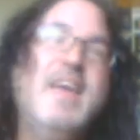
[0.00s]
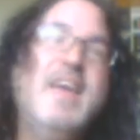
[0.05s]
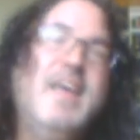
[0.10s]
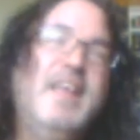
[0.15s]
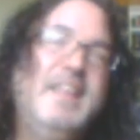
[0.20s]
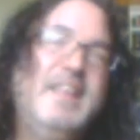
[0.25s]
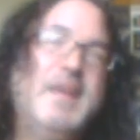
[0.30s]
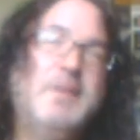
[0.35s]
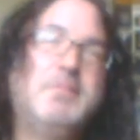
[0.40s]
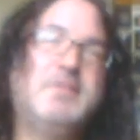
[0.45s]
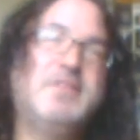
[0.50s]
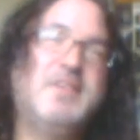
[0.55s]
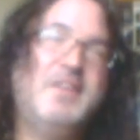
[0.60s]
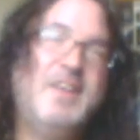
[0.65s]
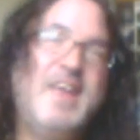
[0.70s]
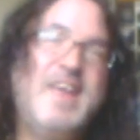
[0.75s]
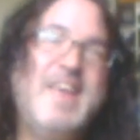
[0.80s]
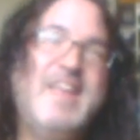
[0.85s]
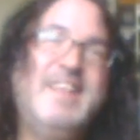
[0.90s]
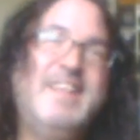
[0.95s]
And the way
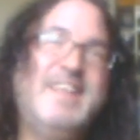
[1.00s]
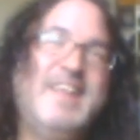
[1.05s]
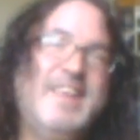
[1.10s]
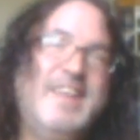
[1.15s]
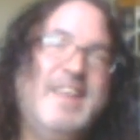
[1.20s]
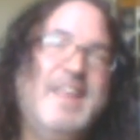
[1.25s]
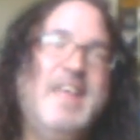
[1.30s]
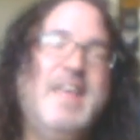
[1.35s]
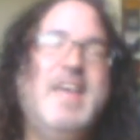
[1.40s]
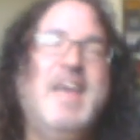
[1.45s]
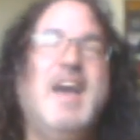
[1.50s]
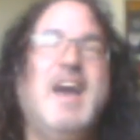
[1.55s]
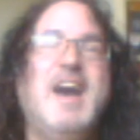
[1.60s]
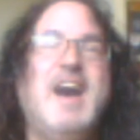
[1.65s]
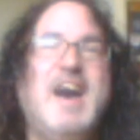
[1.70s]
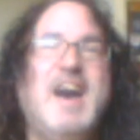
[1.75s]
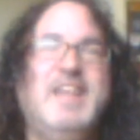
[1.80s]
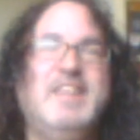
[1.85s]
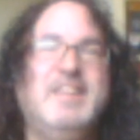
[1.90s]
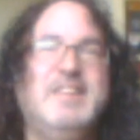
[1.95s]
the episode
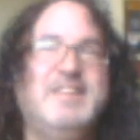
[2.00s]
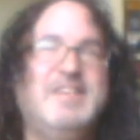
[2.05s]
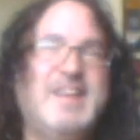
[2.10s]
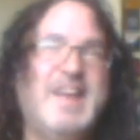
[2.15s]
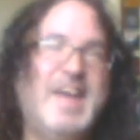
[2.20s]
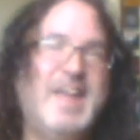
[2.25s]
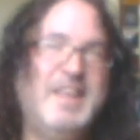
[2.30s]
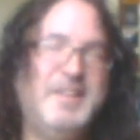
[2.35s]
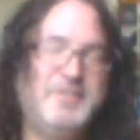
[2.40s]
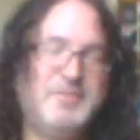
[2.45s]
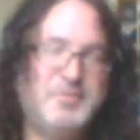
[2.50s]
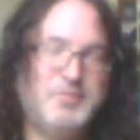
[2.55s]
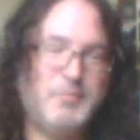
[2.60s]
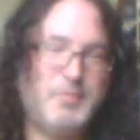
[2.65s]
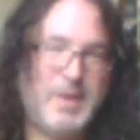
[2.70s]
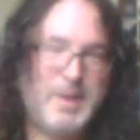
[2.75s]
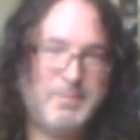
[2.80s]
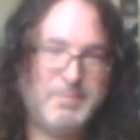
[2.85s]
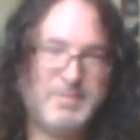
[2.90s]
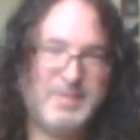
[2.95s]
ended, uh, they
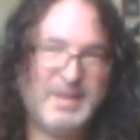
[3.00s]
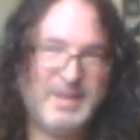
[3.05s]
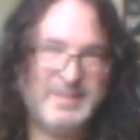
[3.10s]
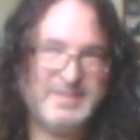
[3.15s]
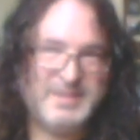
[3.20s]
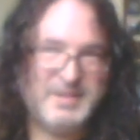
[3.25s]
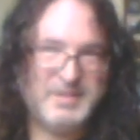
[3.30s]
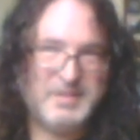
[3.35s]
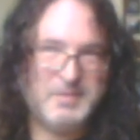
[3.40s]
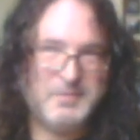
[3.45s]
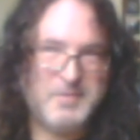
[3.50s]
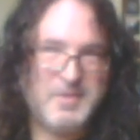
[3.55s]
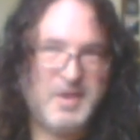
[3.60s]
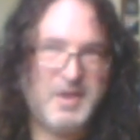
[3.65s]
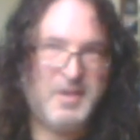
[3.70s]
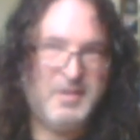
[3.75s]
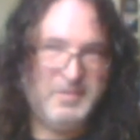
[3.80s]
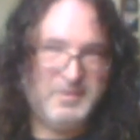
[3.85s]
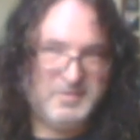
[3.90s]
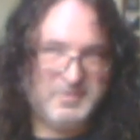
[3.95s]
kind of swipe
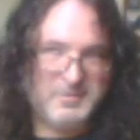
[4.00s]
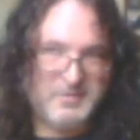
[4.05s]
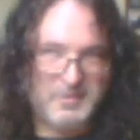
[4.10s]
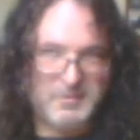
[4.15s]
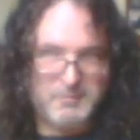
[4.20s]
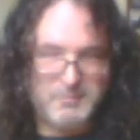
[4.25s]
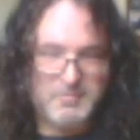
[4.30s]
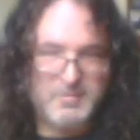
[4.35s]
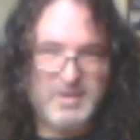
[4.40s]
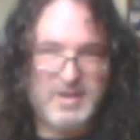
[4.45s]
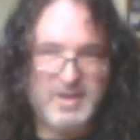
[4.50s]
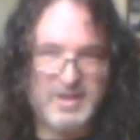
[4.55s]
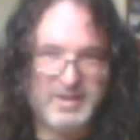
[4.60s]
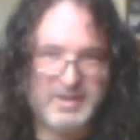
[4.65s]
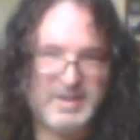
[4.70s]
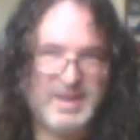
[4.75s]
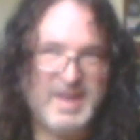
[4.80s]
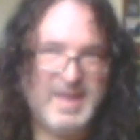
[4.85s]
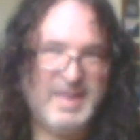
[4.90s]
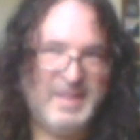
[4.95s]
things the, under
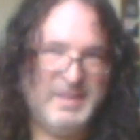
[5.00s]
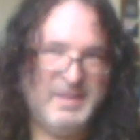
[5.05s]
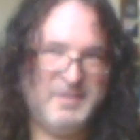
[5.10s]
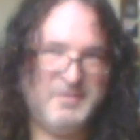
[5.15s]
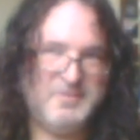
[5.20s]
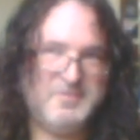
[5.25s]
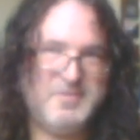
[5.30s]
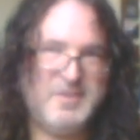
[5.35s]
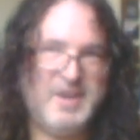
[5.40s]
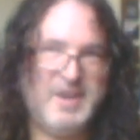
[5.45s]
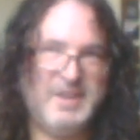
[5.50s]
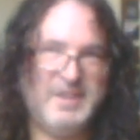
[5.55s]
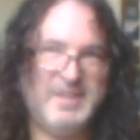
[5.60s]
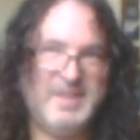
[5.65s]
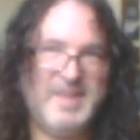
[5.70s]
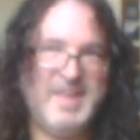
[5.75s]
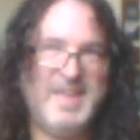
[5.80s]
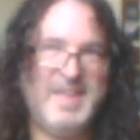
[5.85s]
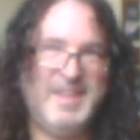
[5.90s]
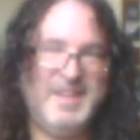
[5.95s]
the rug, and
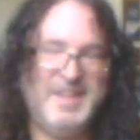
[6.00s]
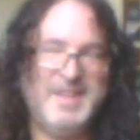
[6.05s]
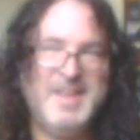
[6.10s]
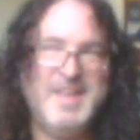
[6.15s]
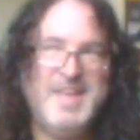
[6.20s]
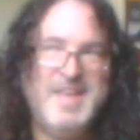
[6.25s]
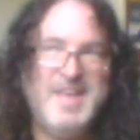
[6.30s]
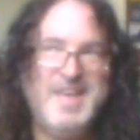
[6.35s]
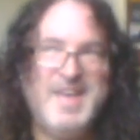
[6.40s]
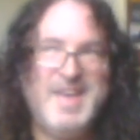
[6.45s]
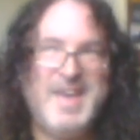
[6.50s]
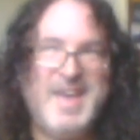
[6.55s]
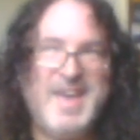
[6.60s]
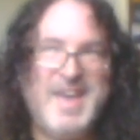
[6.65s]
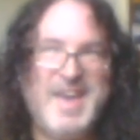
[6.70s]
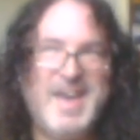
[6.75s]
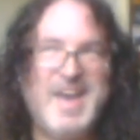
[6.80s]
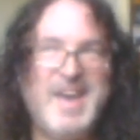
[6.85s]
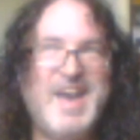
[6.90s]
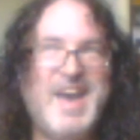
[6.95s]
they're trying to and
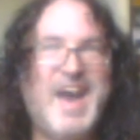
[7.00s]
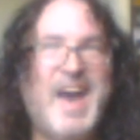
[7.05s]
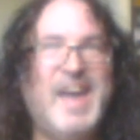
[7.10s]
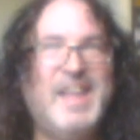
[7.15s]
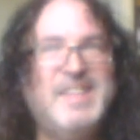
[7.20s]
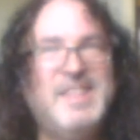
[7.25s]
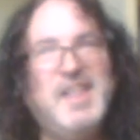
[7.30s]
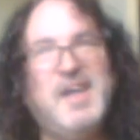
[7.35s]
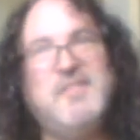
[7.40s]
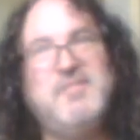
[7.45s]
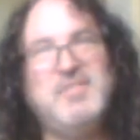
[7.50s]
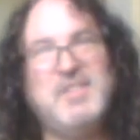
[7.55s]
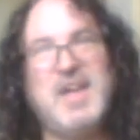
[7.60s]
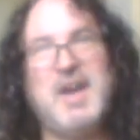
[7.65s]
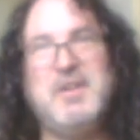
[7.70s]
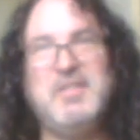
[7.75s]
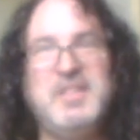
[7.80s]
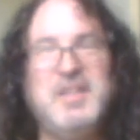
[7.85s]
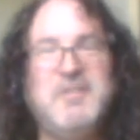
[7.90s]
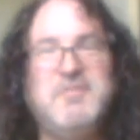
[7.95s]

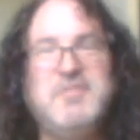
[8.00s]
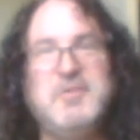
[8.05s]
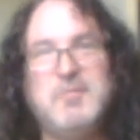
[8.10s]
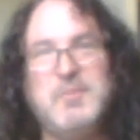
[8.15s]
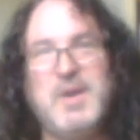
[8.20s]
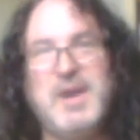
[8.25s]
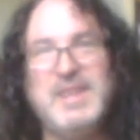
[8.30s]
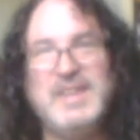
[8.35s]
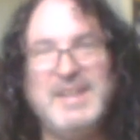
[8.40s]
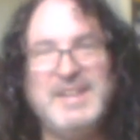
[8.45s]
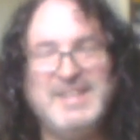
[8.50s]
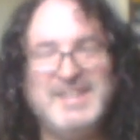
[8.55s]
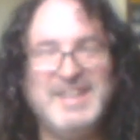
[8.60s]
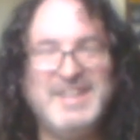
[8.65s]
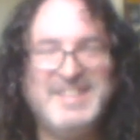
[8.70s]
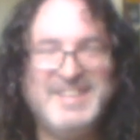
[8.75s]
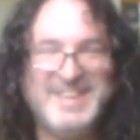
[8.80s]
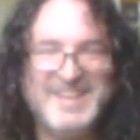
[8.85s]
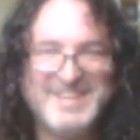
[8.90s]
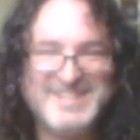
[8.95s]
I love I love the
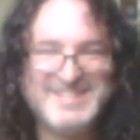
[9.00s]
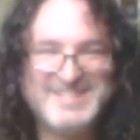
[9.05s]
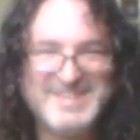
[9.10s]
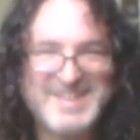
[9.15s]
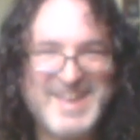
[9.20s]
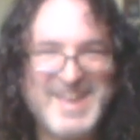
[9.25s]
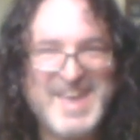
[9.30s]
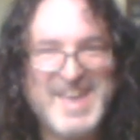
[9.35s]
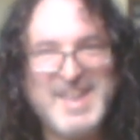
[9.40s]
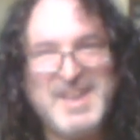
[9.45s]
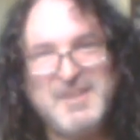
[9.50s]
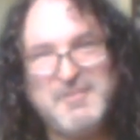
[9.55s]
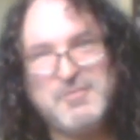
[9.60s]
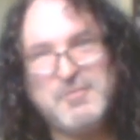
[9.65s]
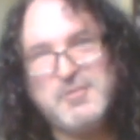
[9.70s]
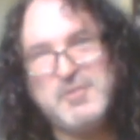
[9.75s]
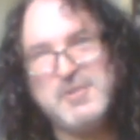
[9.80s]
way they did this,